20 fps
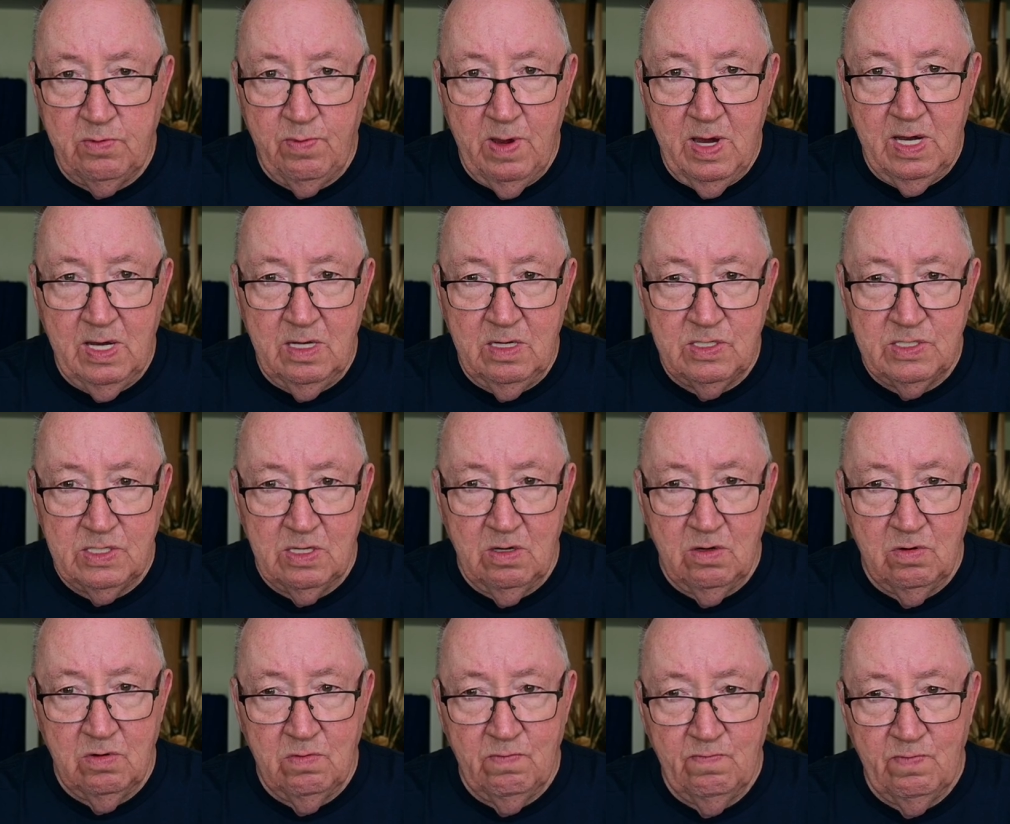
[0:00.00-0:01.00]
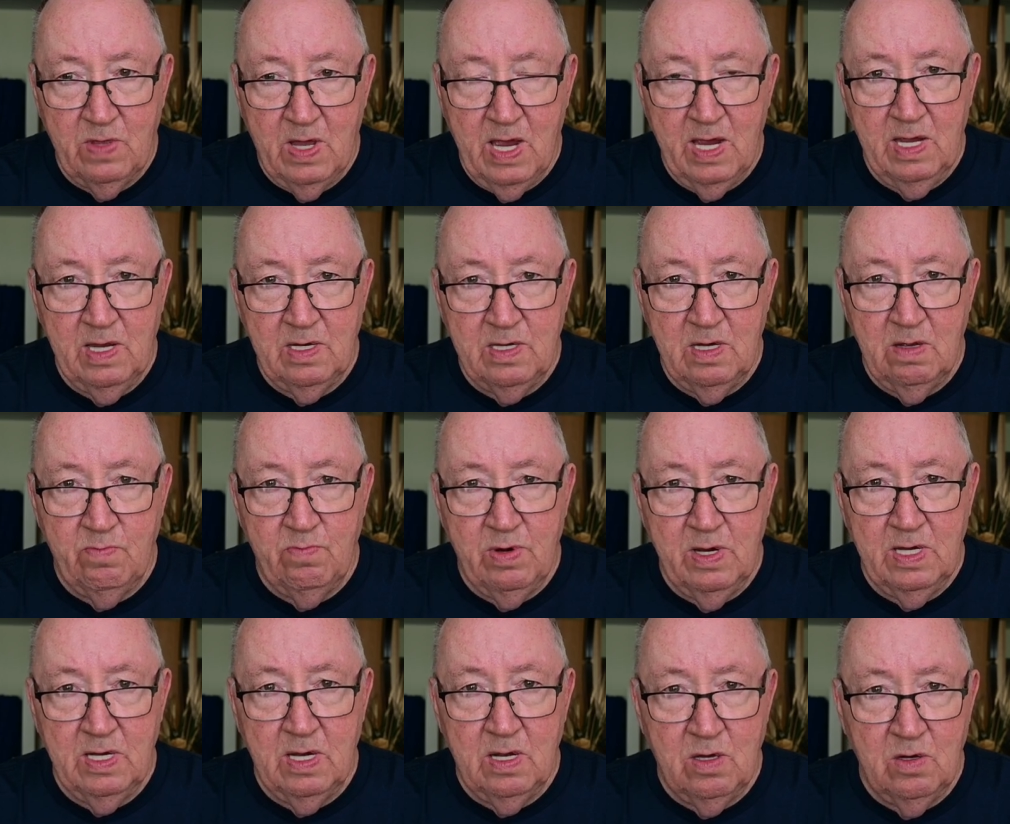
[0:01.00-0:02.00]
Spanish. So I ended up
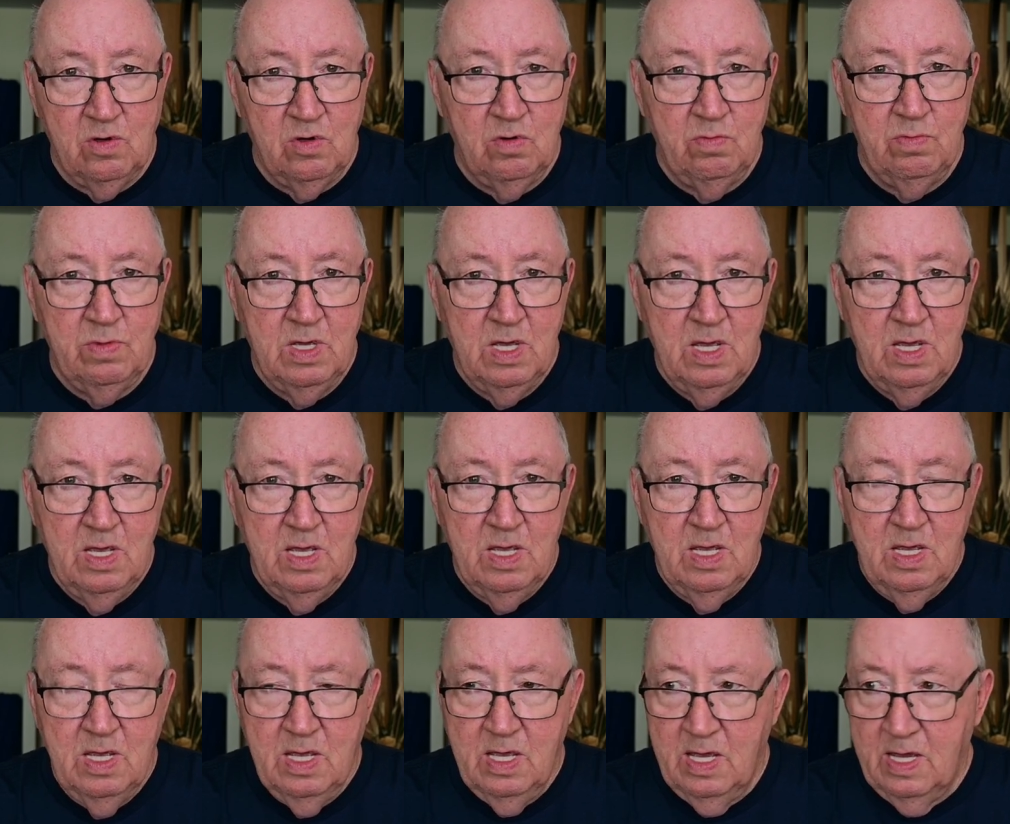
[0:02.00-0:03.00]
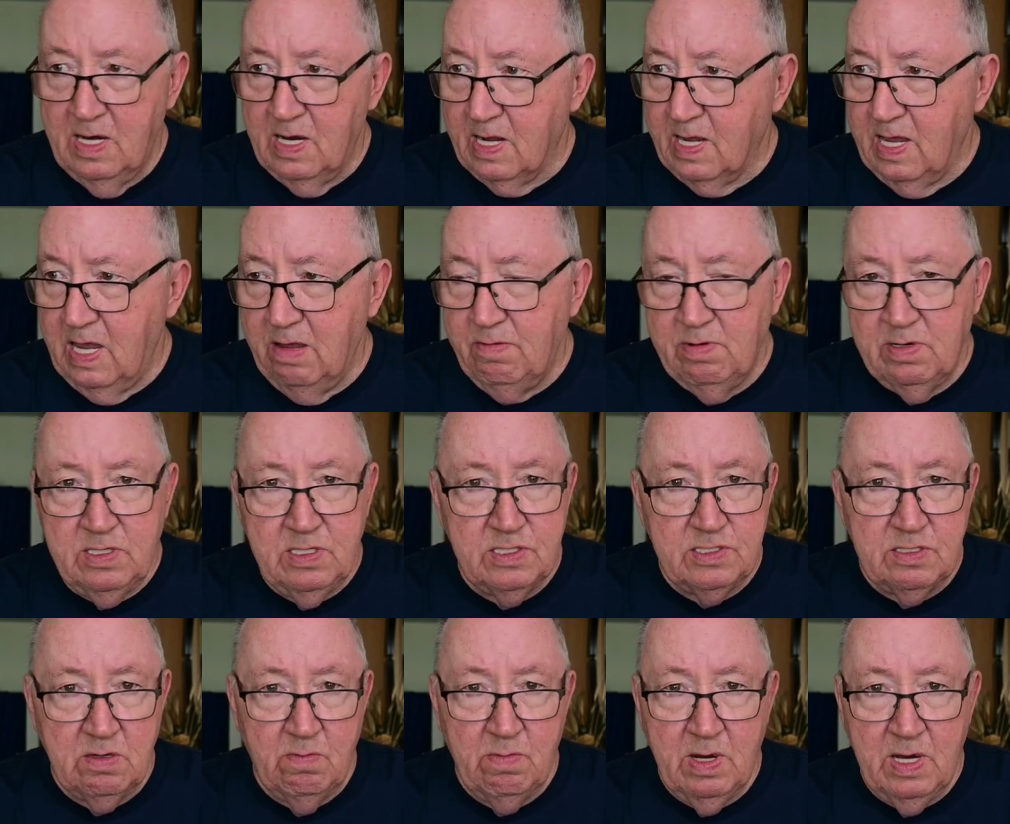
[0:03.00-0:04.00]
bringing it home, and I gave it to
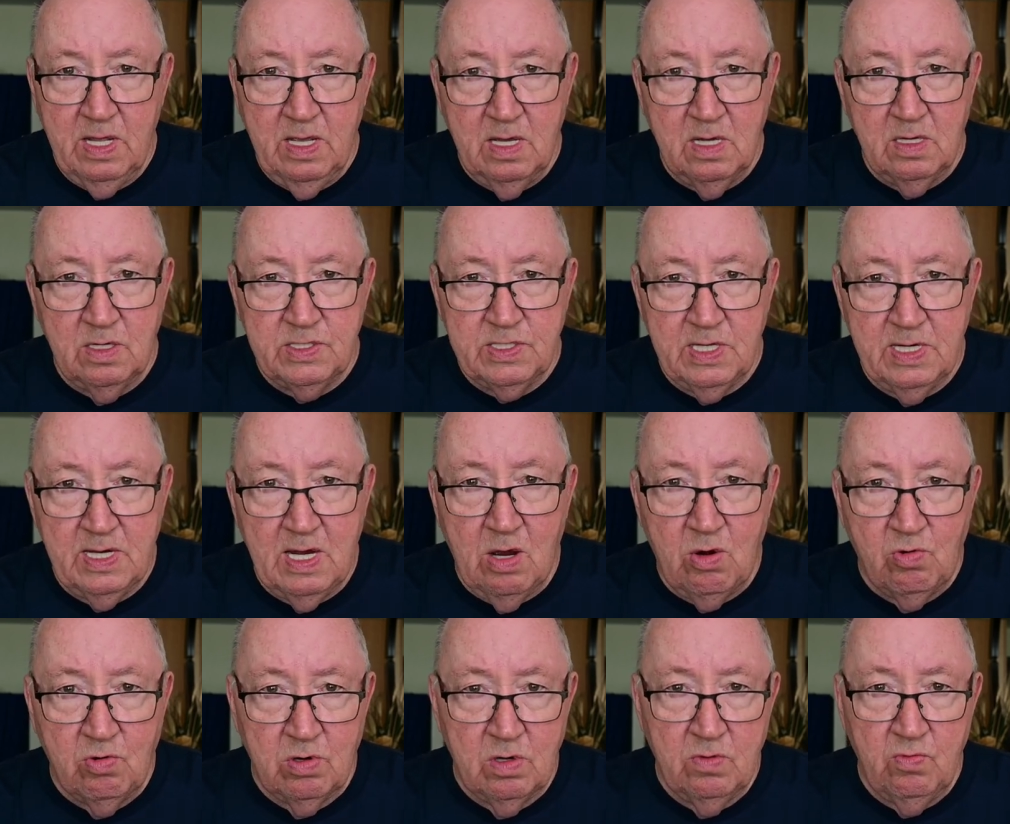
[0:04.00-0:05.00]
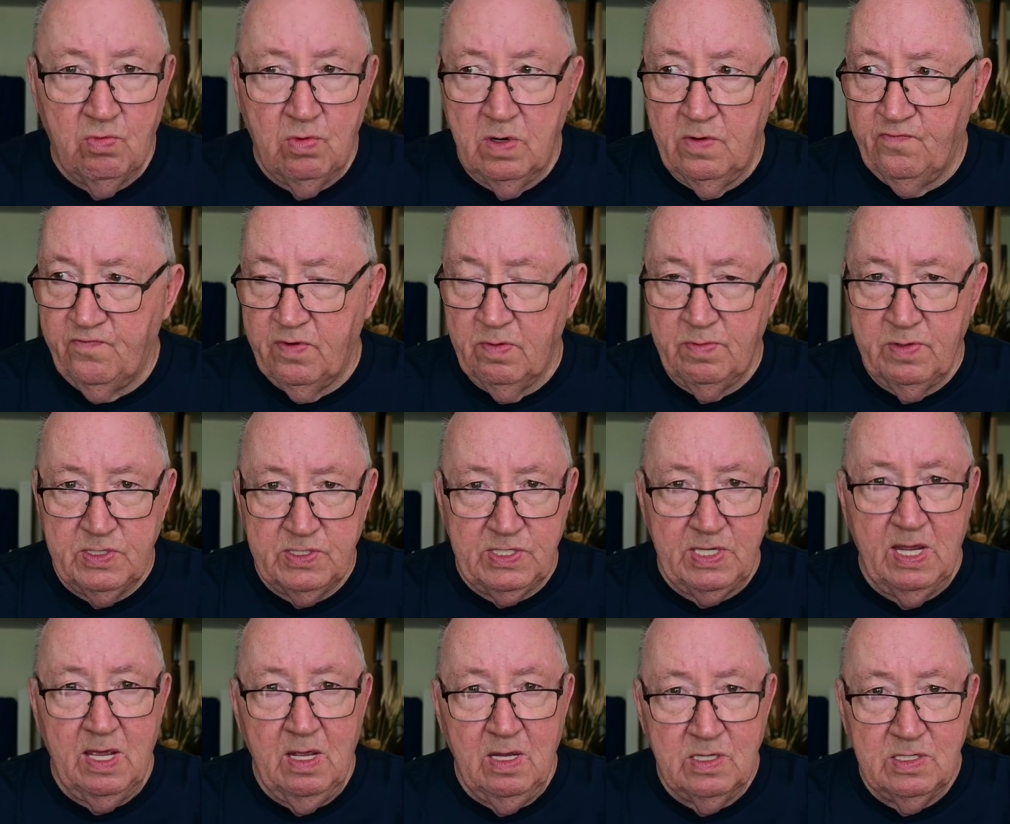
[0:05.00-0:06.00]
somebody else, and I ordered one from the
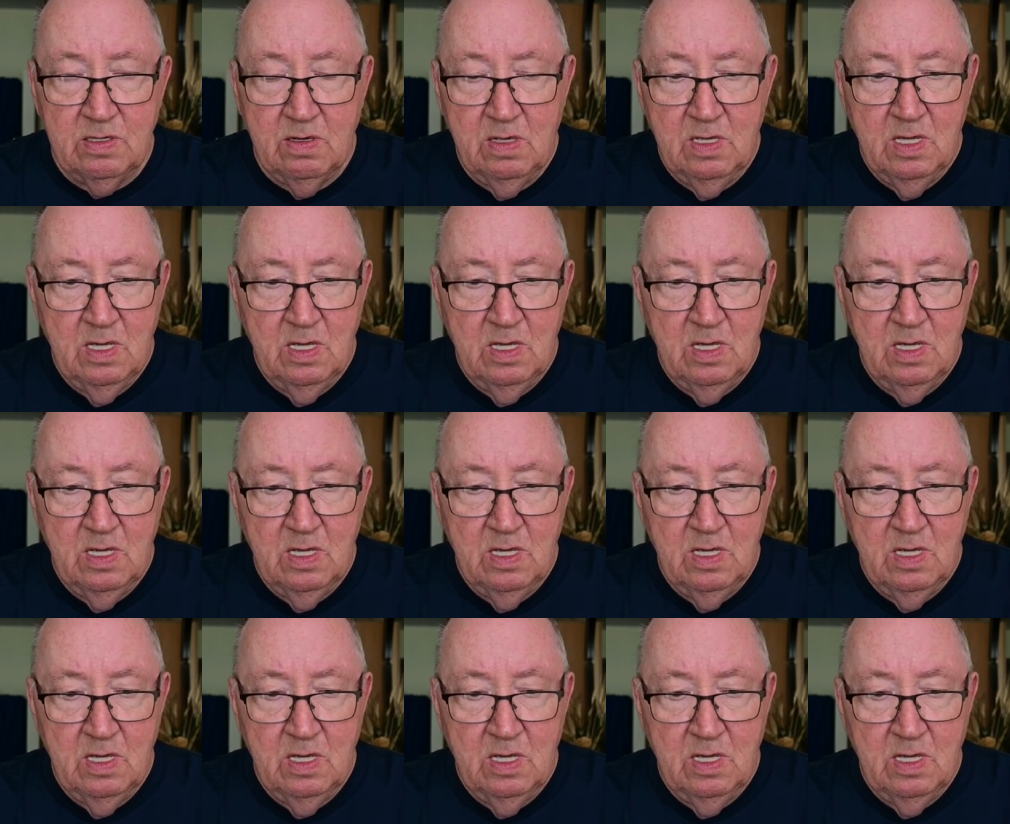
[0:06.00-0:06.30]
States.